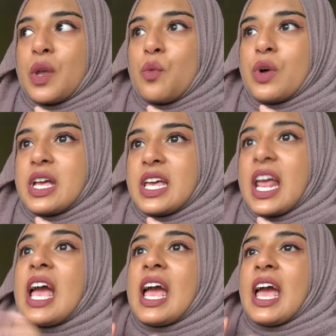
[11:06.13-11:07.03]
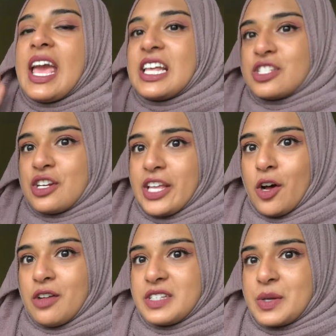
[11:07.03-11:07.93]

would answer like all of his